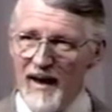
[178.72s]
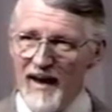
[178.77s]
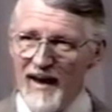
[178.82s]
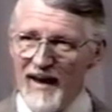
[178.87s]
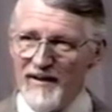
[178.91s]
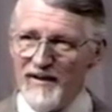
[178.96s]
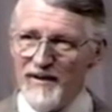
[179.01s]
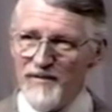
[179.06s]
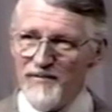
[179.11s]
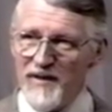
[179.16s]

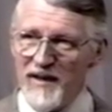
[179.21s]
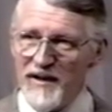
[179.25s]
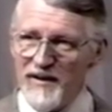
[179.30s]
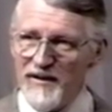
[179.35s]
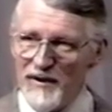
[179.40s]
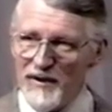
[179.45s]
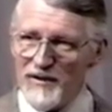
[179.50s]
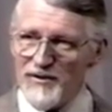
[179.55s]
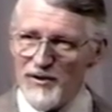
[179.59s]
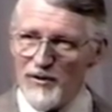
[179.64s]
And if they're
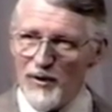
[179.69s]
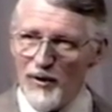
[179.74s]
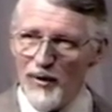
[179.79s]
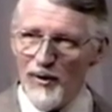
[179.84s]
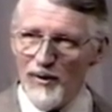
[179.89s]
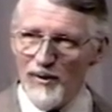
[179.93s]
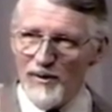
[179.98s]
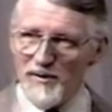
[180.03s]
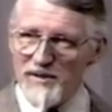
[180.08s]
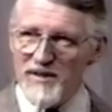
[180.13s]
not
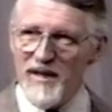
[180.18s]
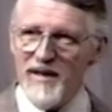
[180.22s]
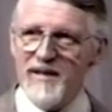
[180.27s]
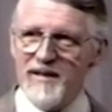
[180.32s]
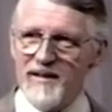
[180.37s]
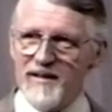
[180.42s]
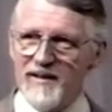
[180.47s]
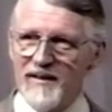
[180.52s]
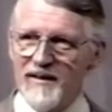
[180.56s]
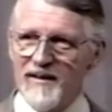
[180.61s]
all
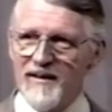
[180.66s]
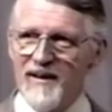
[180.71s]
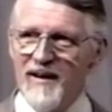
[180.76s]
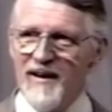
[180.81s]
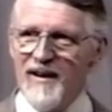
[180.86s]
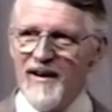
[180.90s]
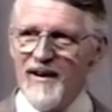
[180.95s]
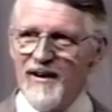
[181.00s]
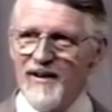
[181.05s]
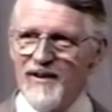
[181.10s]
taken,
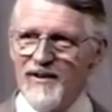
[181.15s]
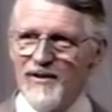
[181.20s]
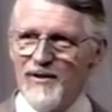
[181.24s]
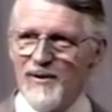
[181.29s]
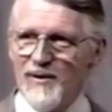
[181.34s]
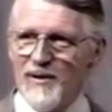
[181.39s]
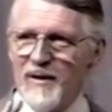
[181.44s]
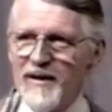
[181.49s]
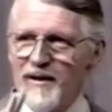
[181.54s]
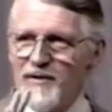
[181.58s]

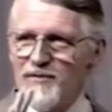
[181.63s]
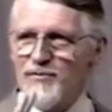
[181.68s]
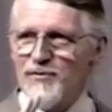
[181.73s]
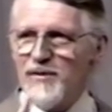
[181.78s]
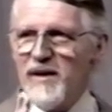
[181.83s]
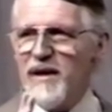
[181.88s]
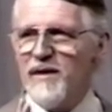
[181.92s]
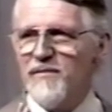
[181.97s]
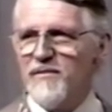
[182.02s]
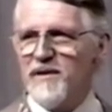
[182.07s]
you're like
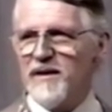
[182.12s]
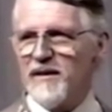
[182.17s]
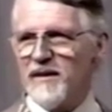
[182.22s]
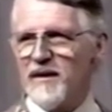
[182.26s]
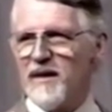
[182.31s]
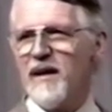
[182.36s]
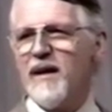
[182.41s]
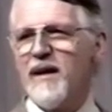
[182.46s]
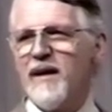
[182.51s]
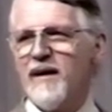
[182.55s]
driving a
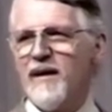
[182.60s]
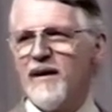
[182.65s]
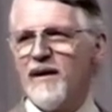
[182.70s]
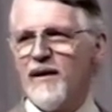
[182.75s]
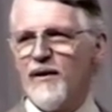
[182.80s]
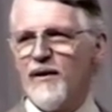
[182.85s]
car